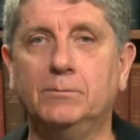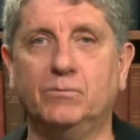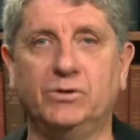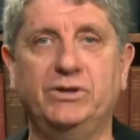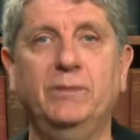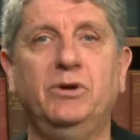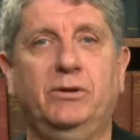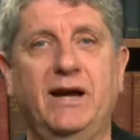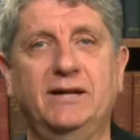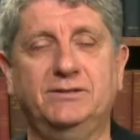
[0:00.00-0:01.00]
The
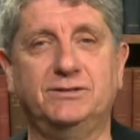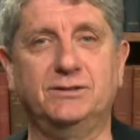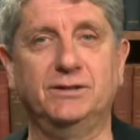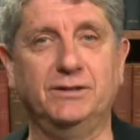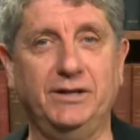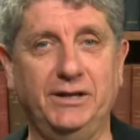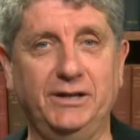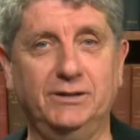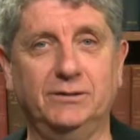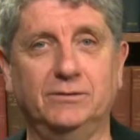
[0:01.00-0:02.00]
Democrats
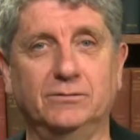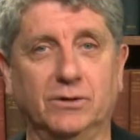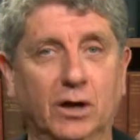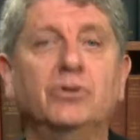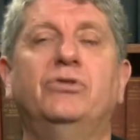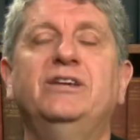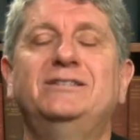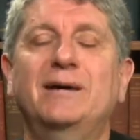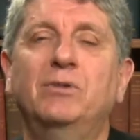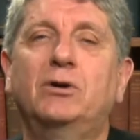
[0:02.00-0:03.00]
need uh, the
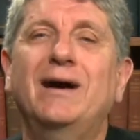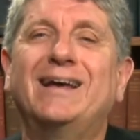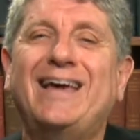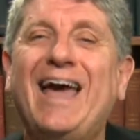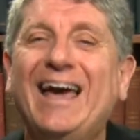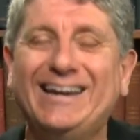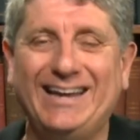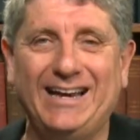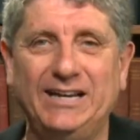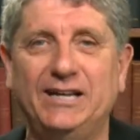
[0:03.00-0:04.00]
Democrat
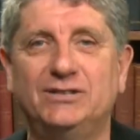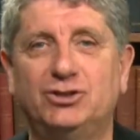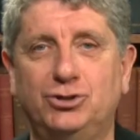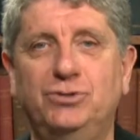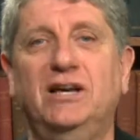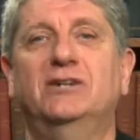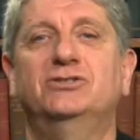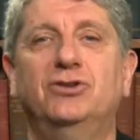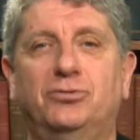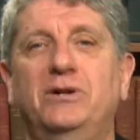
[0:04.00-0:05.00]
candidate needs
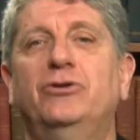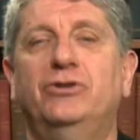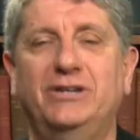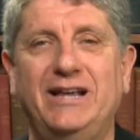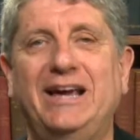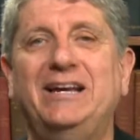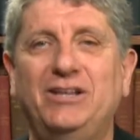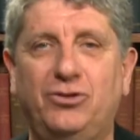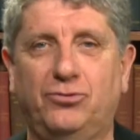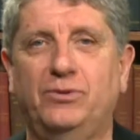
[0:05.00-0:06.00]

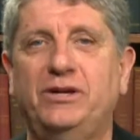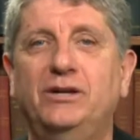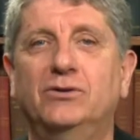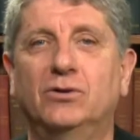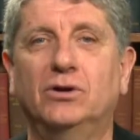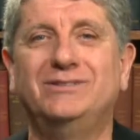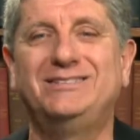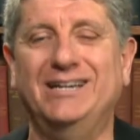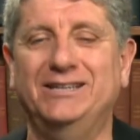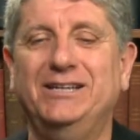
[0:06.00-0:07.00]
2,383
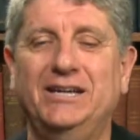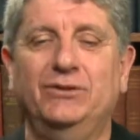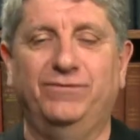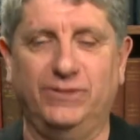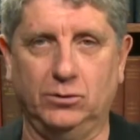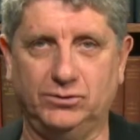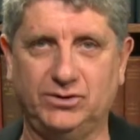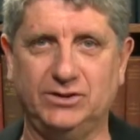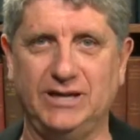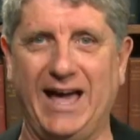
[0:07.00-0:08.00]
delegate
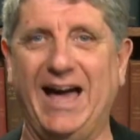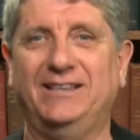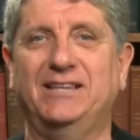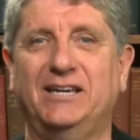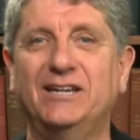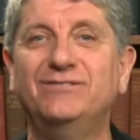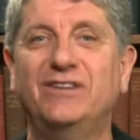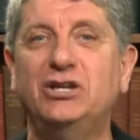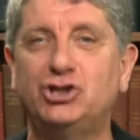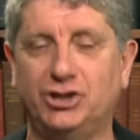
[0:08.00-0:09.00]
votes at the
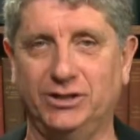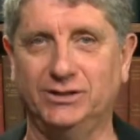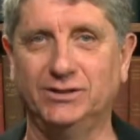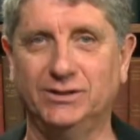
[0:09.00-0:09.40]
convention